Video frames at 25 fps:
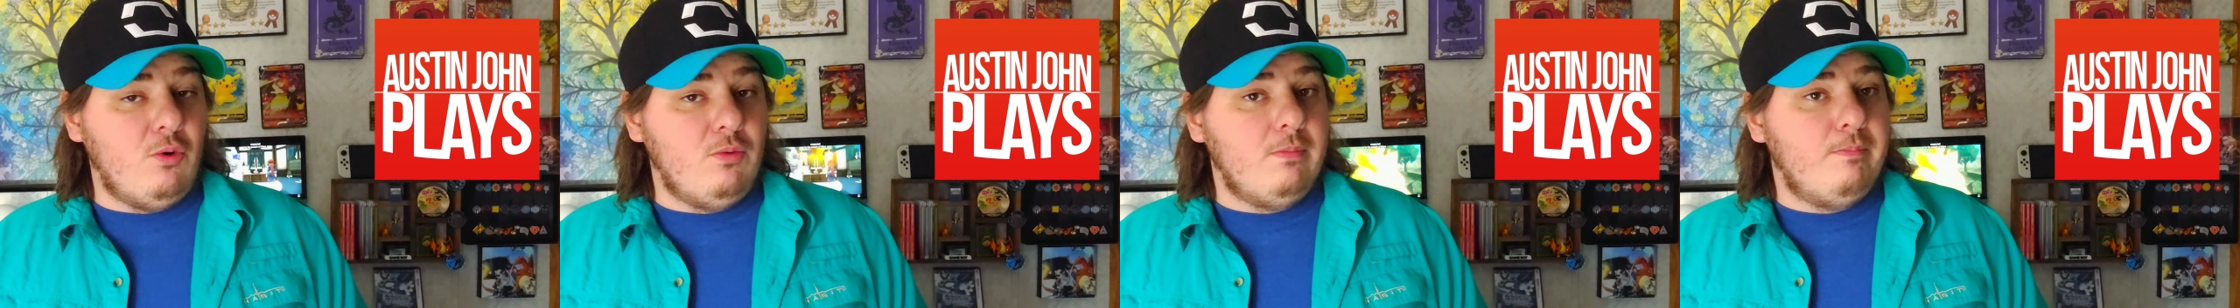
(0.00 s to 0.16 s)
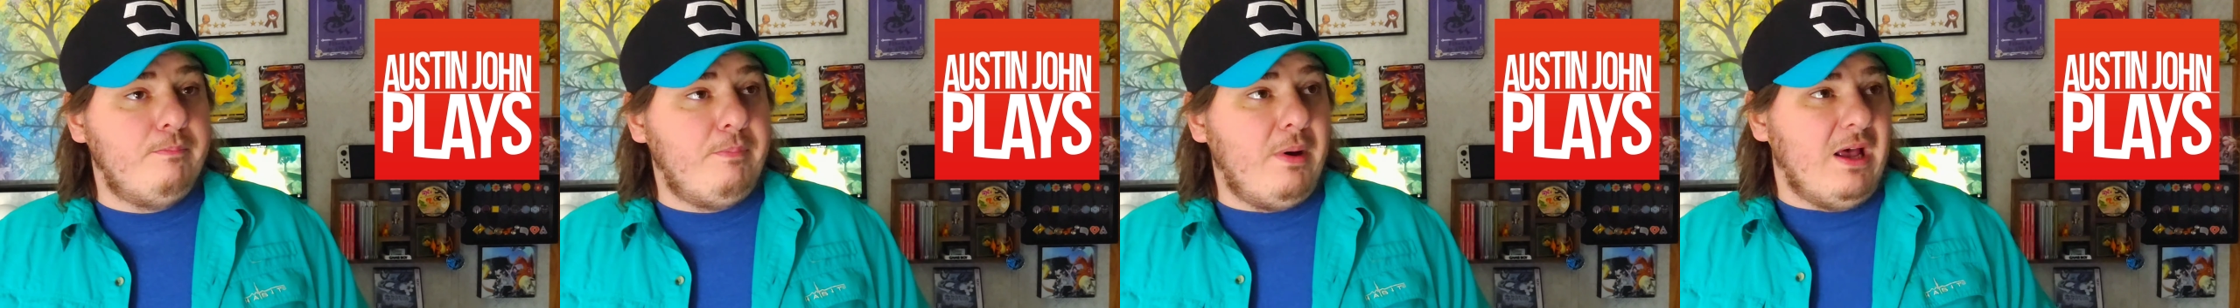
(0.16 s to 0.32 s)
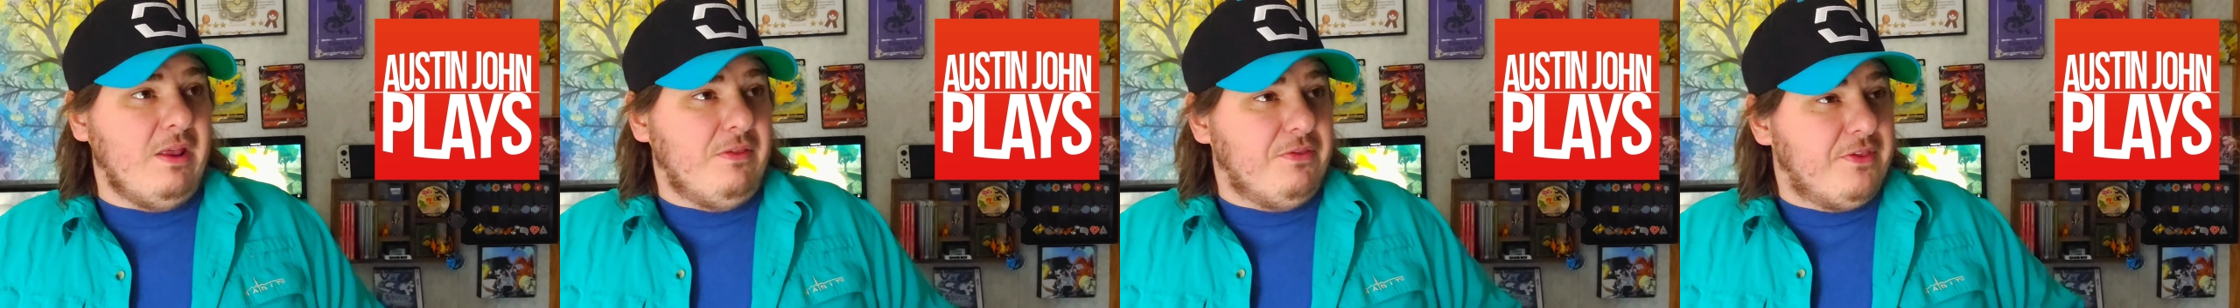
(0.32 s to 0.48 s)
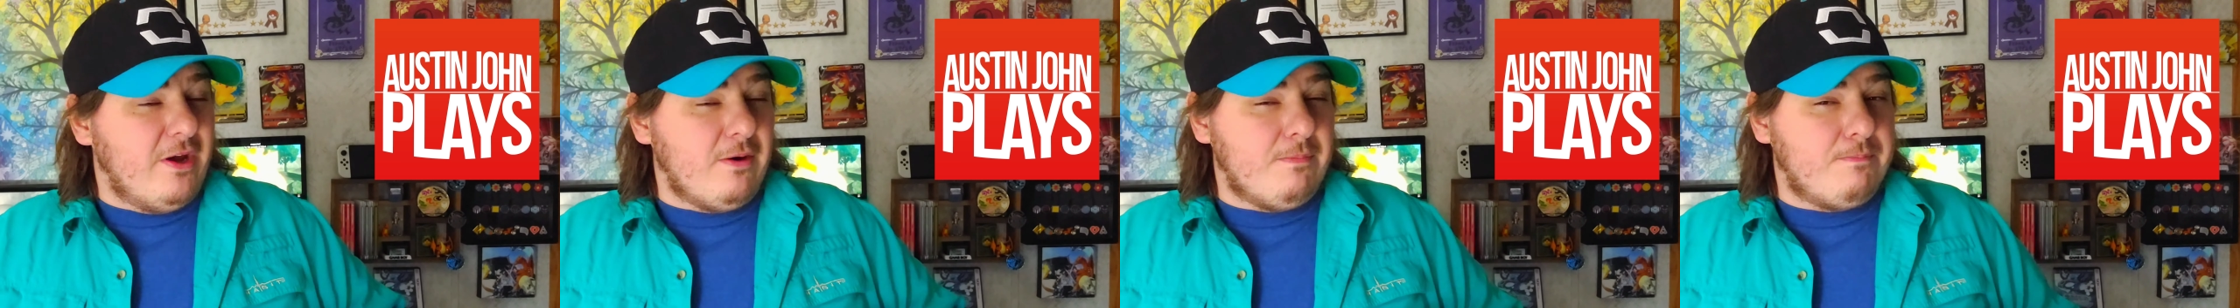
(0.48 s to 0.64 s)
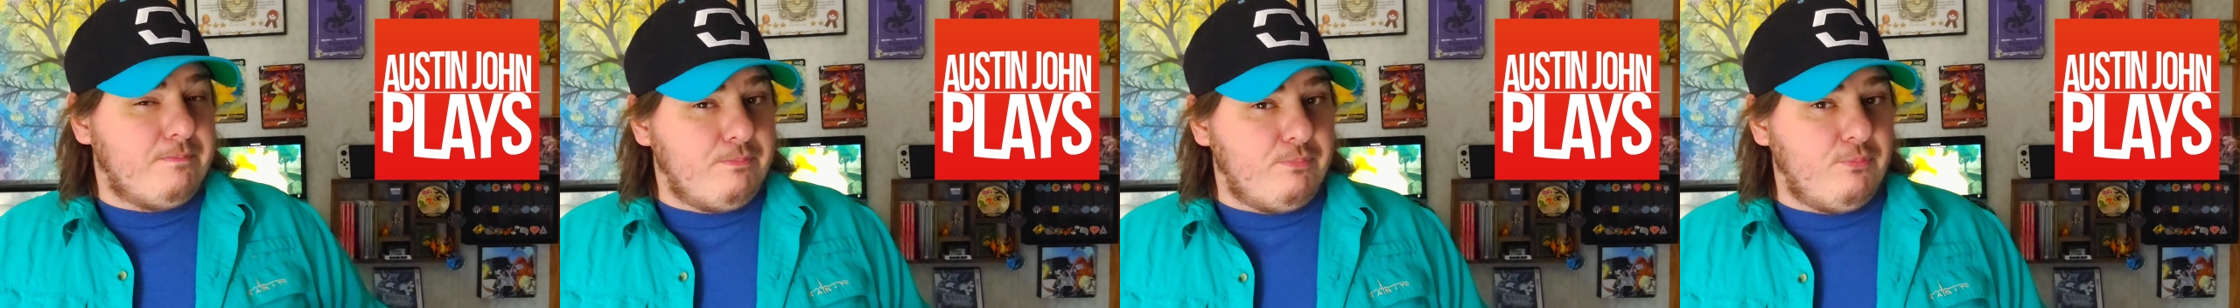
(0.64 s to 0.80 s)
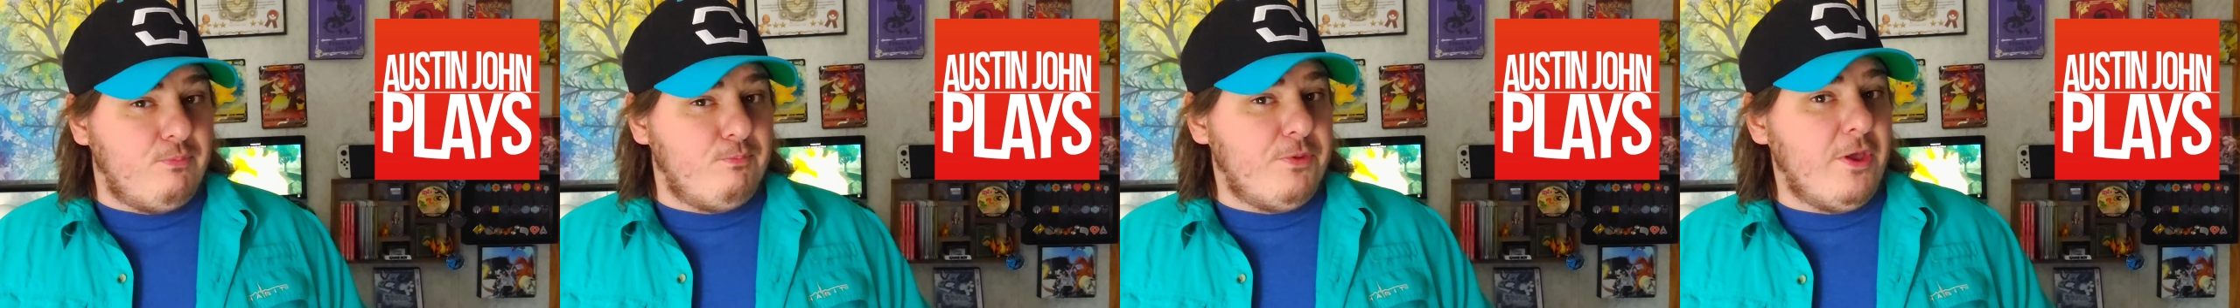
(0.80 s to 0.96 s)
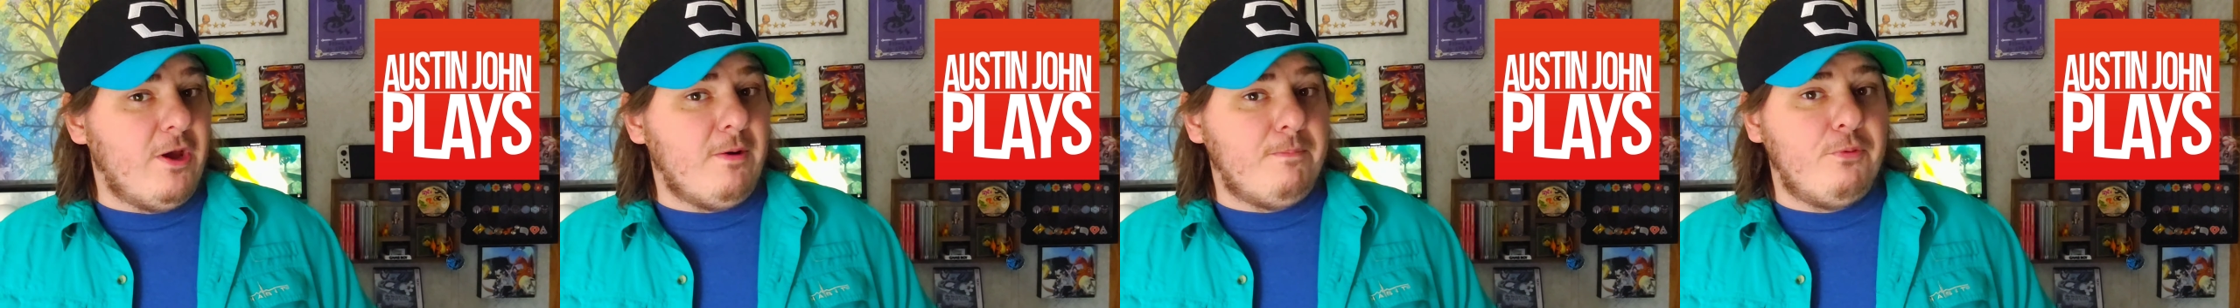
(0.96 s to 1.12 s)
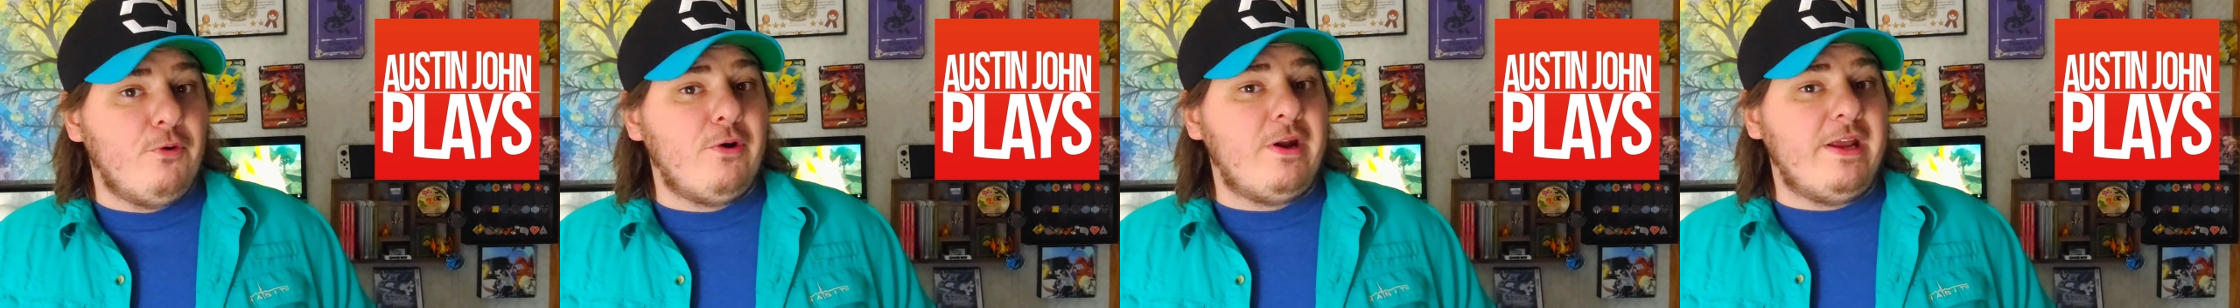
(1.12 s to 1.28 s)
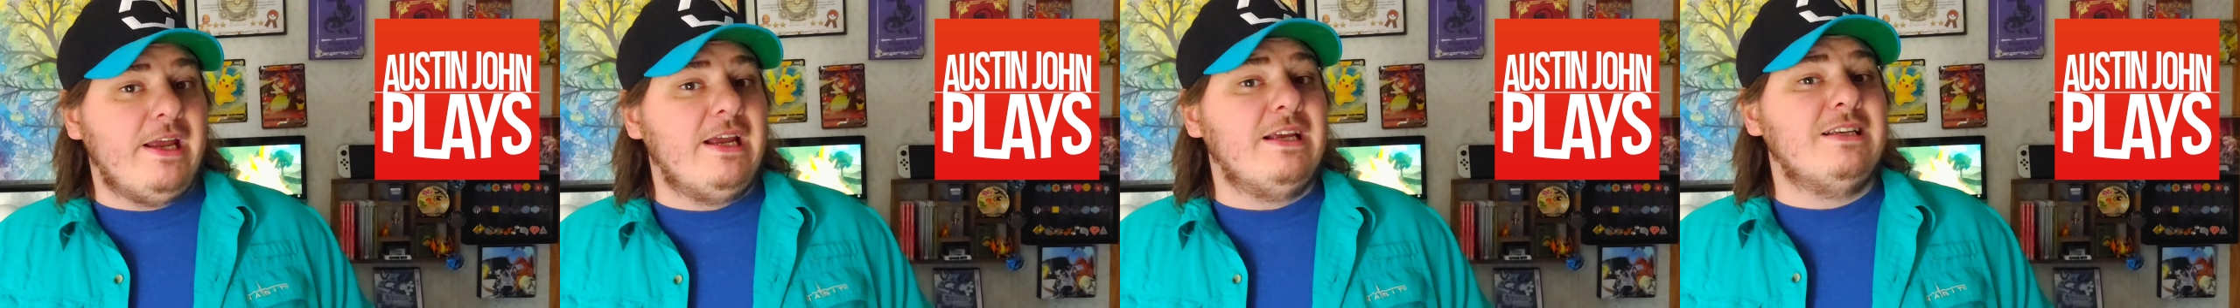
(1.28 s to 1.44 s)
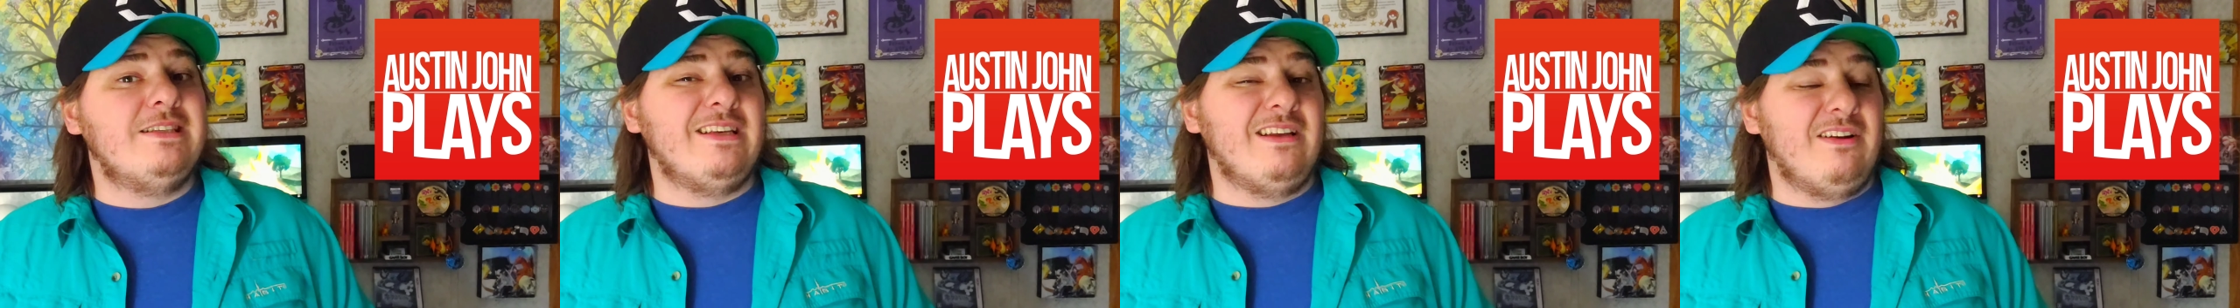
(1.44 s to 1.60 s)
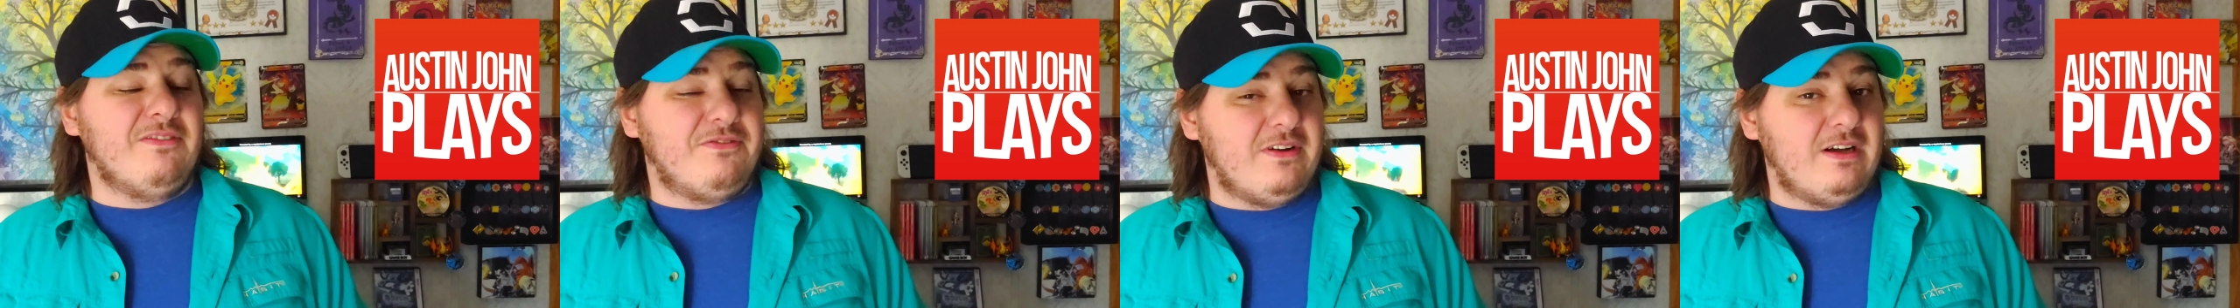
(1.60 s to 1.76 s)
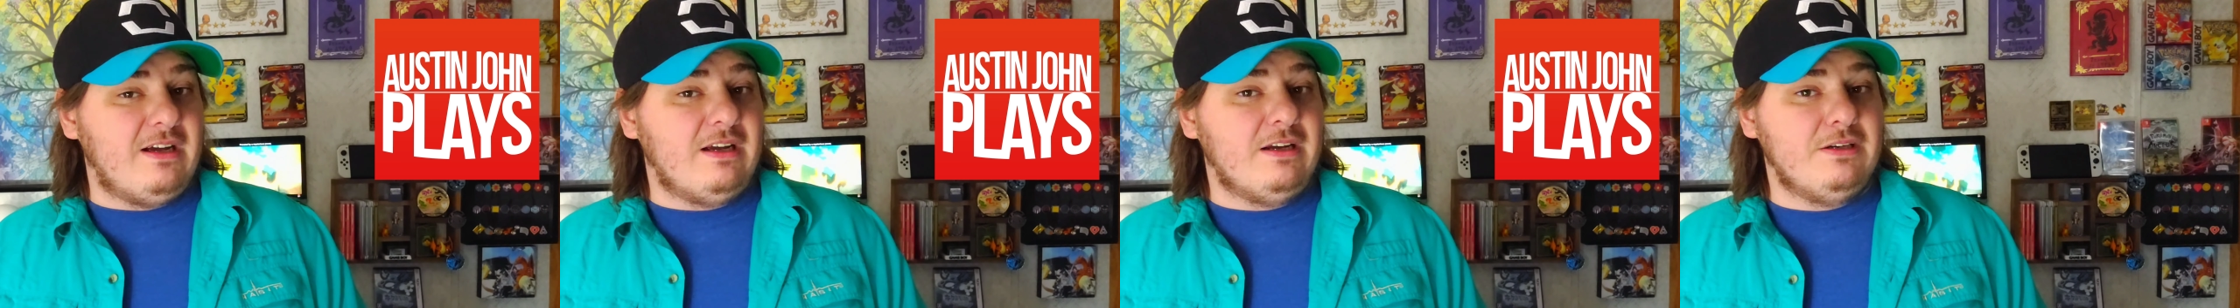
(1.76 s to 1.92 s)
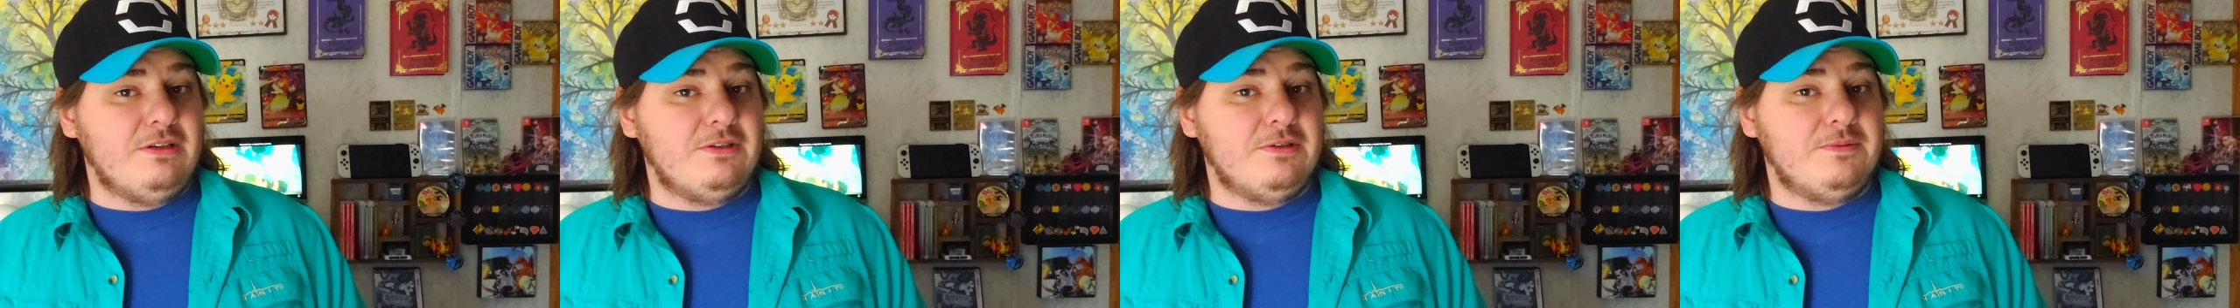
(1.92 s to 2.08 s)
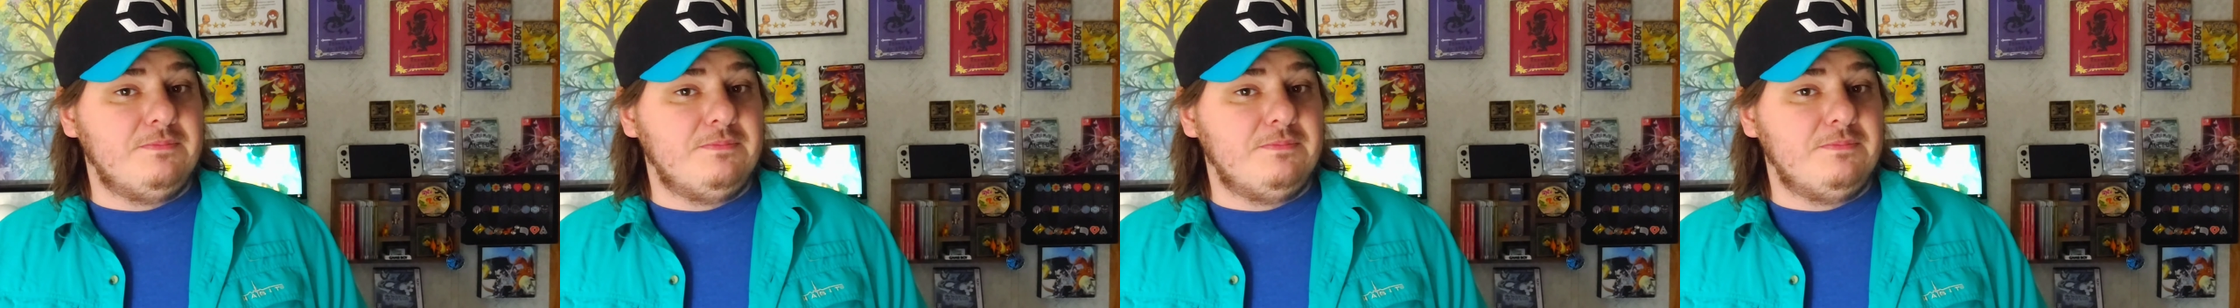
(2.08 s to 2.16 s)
but they're pretty easy to find.